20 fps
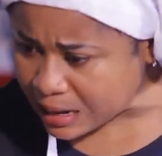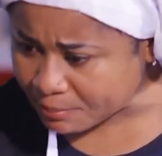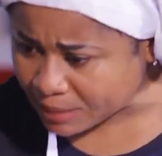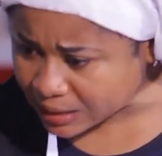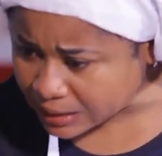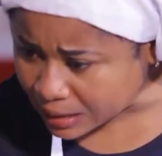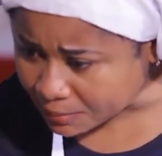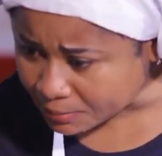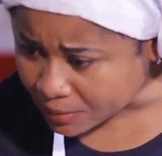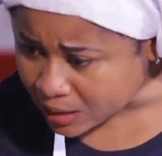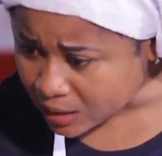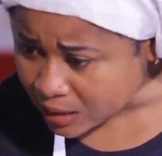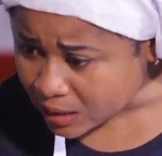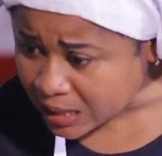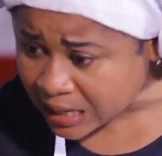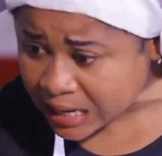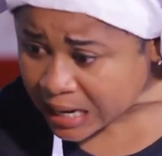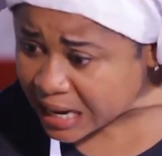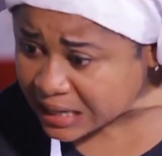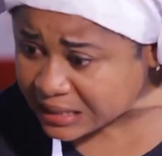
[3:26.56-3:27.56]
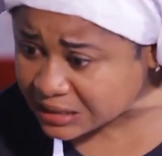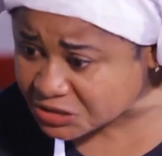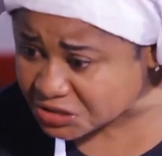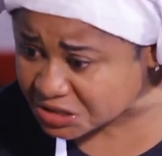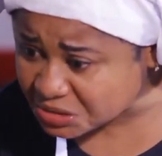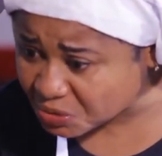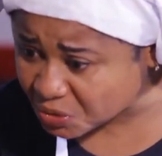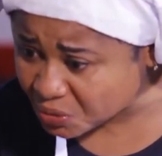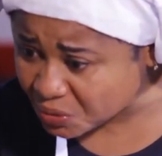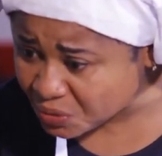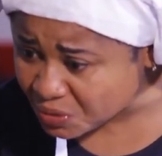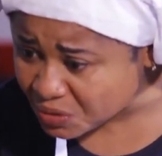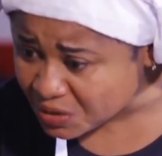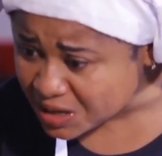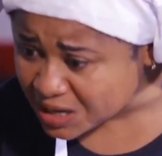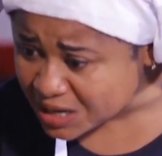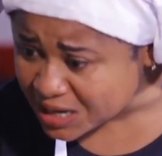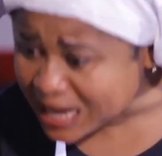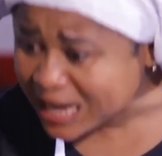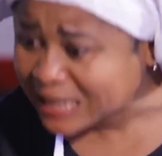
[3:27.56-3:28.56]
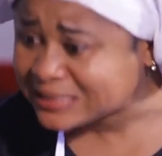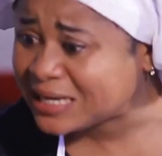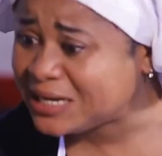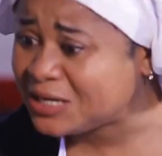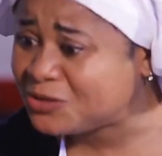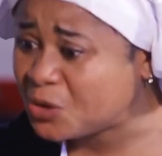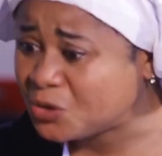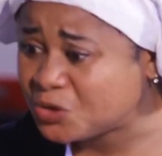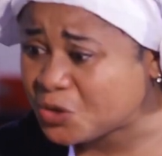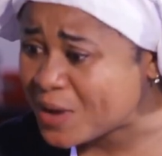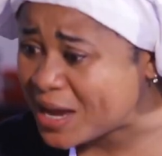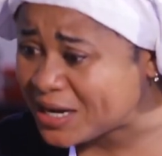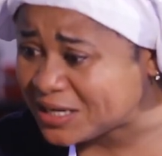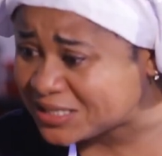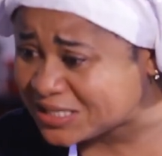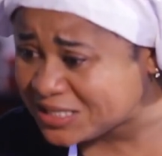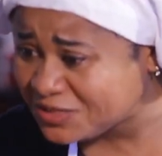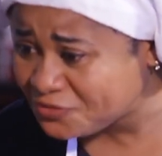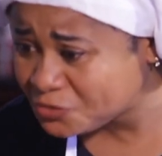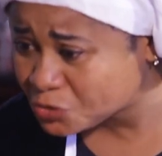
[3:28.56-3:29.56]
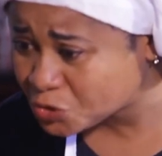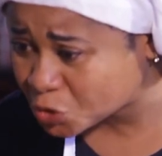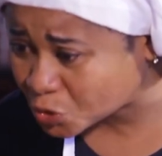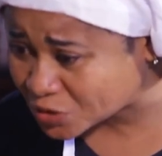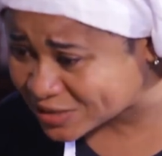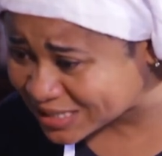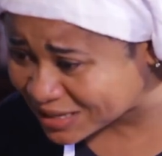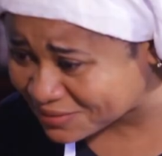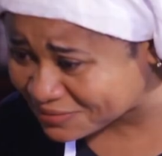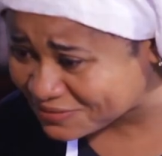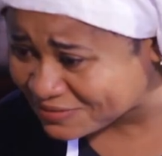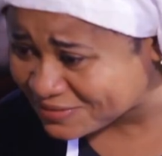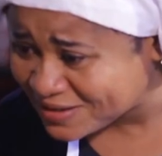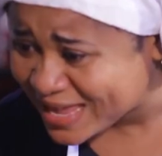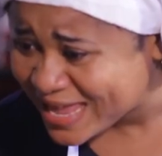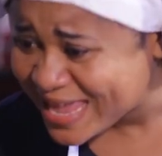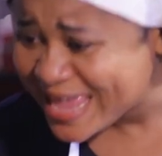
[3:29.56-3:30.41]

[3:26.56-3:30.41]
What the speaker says: Madam, I did dream, oh. So I did talk to you, I did see future self.